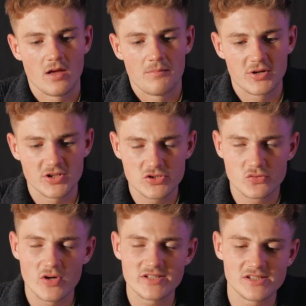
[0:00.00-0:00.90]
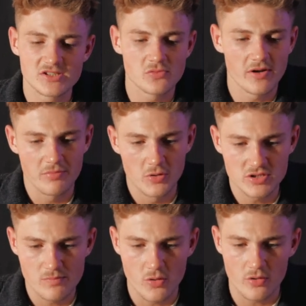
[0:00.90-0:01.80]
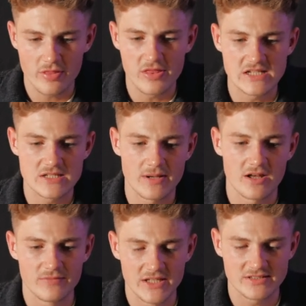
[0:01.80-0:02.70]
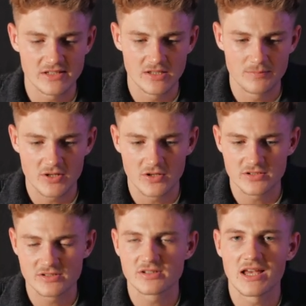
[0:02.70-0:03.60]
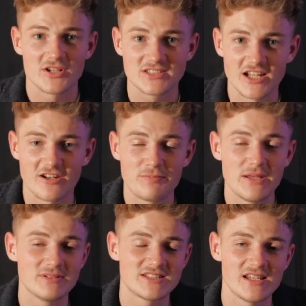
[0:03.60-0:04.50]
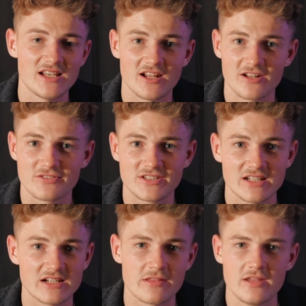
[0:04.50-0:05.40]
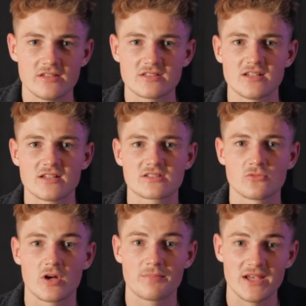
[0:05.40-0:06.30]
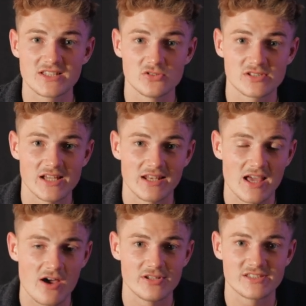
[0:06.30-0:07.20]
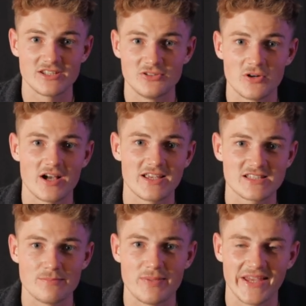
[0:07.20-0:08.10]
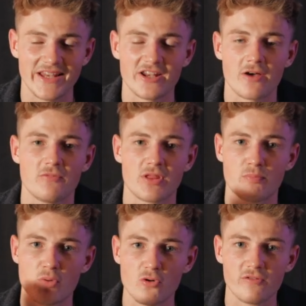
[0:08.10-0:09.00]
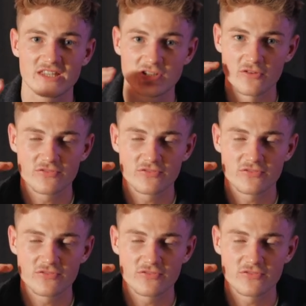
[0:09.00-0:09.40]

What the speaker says: Because trust is one of the most important things about a VSL, because a lot of people say a lot of shit on the internet. So what makes you stand out is that you are actually backing it up with proof that you